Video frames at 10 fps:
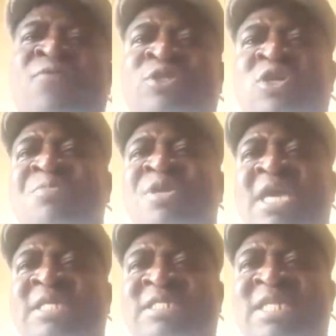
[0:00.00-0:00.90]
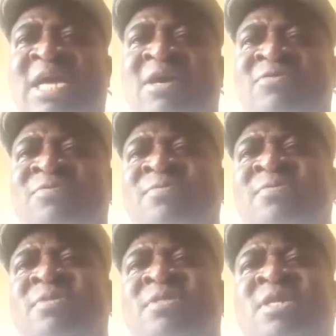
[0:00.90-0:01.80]
some years now,
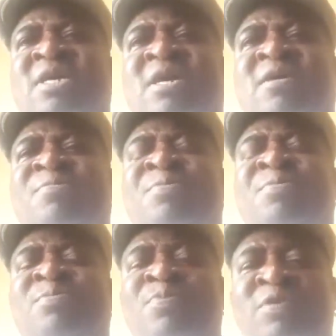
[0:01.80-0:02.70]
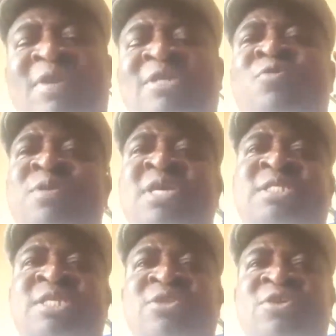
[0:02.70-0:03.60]
I've been privileged to be a
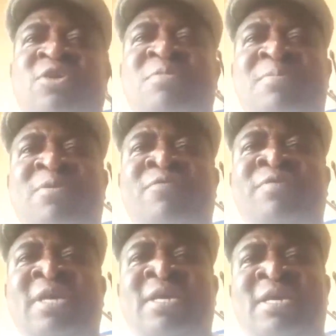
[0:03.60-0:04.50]
senior member of the